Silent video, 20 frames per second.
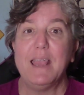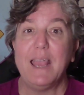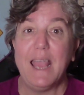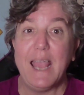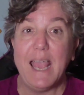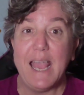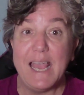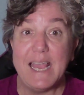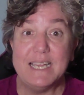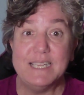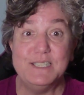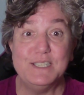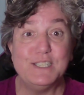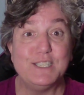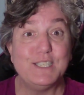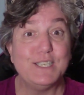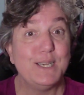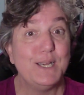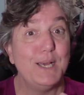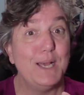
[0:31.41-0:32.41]

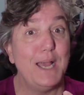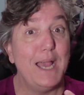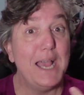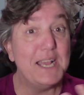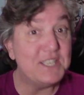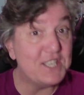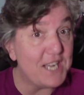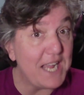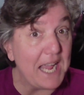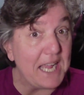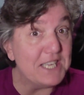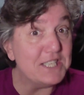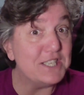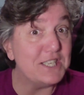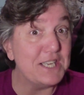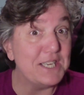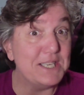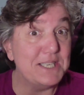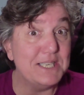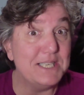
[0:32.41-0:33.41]
And
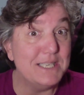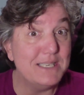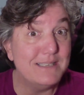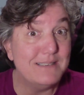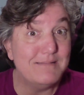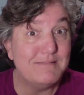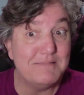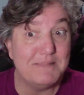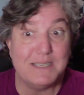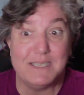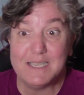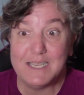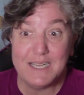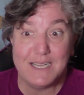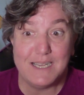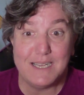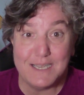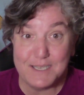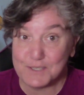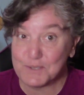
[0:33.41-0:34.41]
education
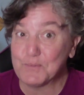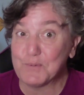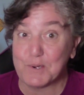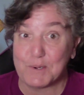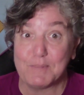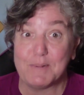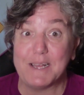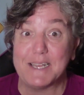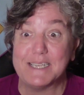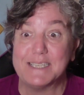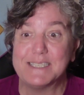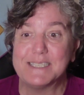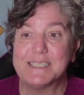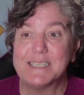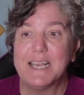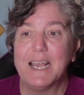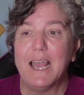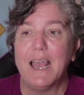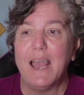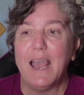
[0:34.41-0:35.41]
is a workplace.
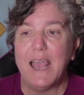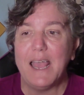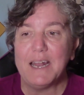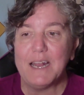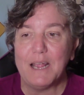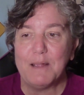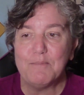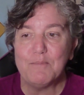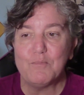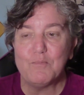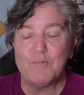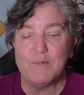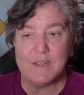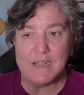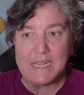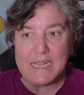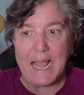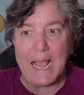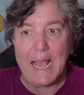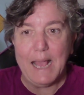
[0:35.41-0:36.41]
And I'm
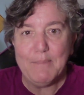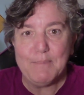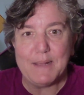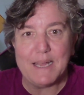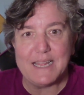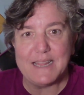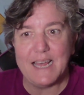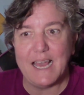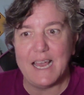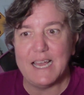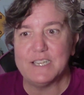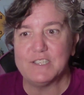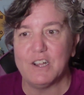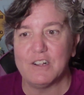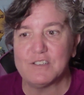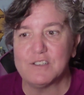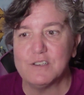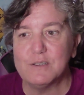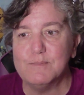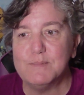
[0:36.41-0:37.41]
really happy that
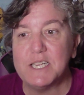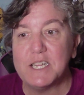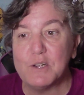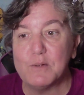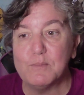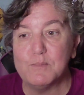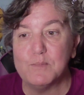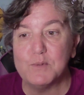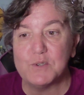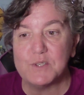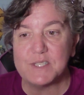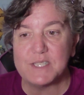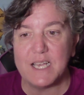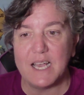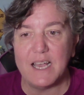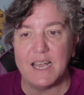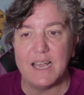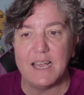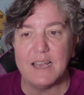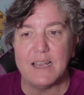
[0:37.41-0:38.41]
Dr. Munir
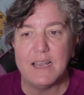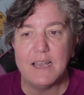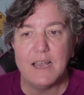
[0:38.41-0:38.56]
Musa